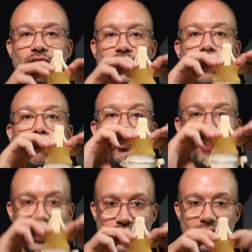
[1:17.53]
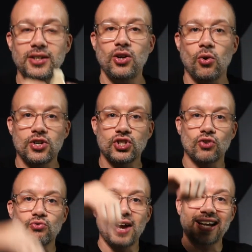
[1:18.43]
compression or
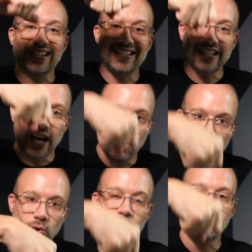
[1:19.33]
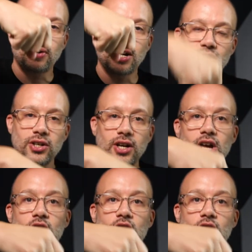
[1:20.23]
direct downward pressure,